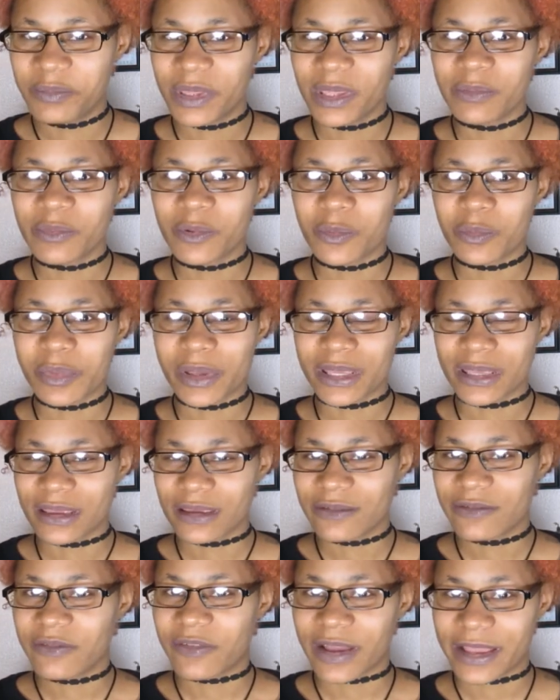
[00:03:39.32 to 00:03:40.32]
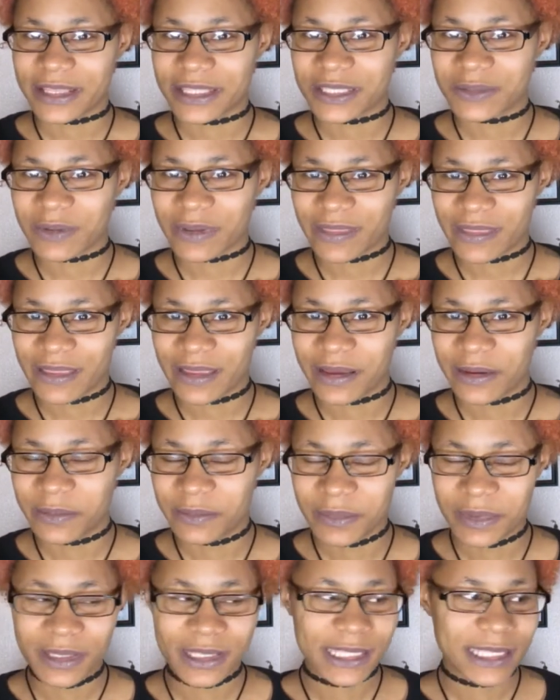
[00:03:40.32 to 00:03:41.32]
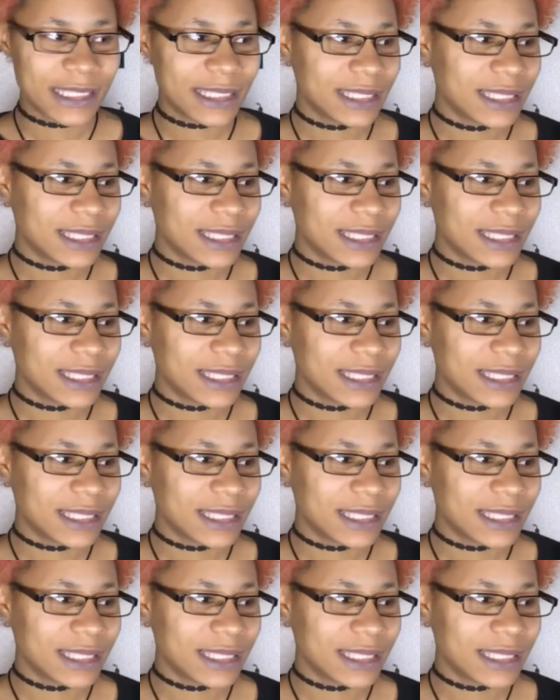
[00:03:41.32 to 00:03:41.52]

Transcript: People picking fights with them.